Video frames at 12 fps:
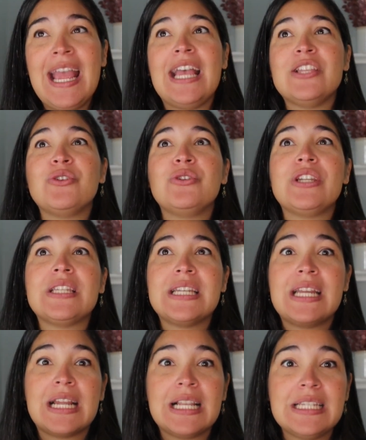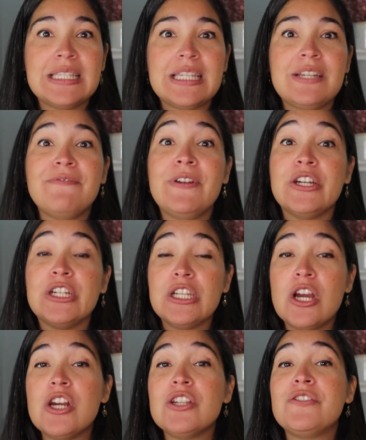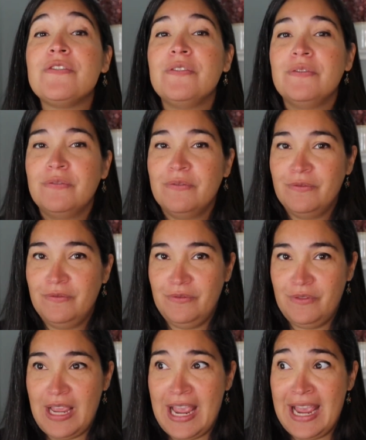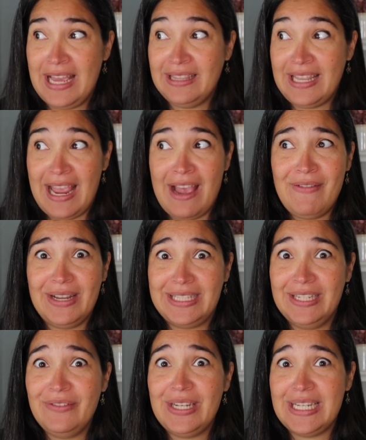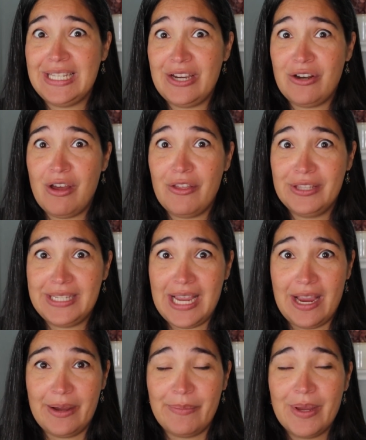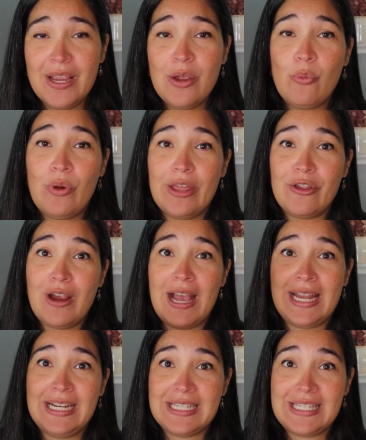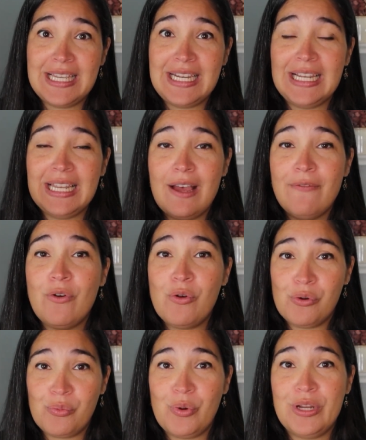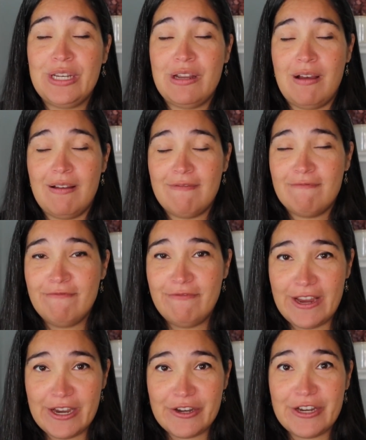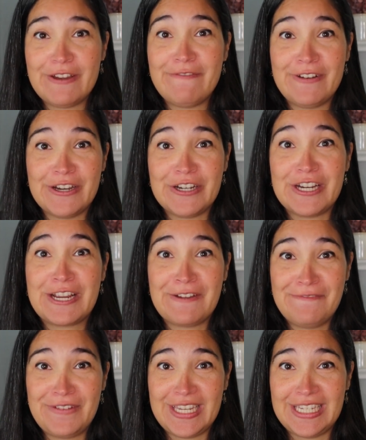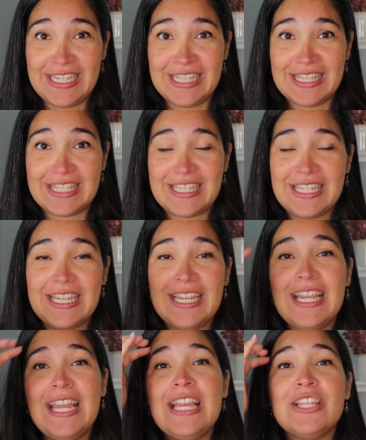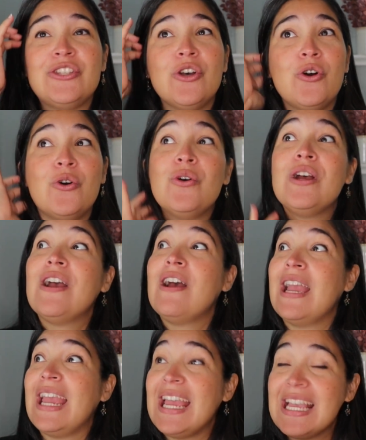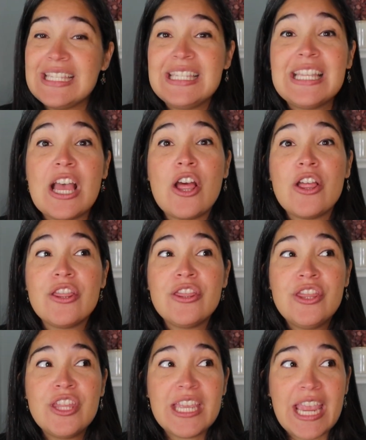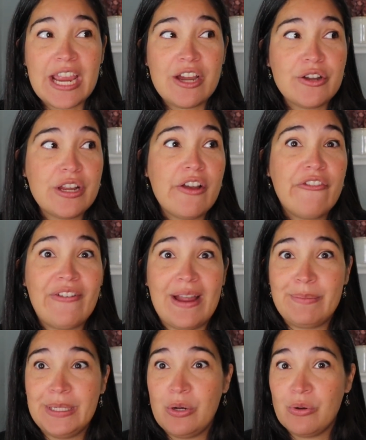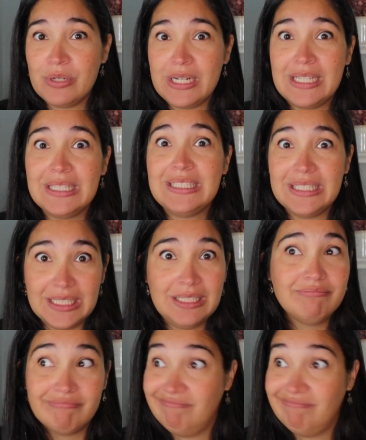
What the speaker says: And so Jessica Clinton, very large, and they have activities there all the time, whether at a city level or whatnot. Very, very convenient. So is the area family oriented?